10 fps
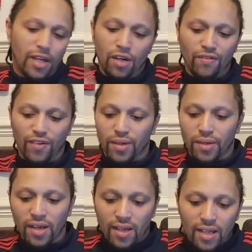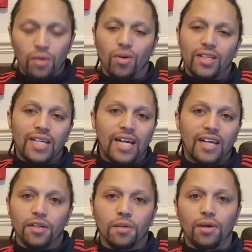Hopefully, one day I
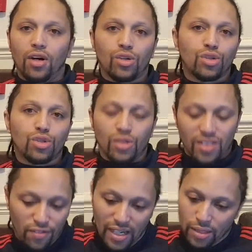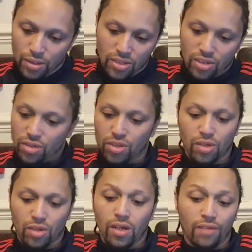end up at hundreds of thousands
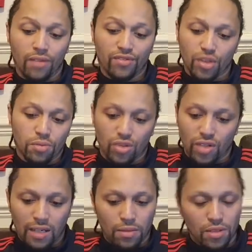of subscribers.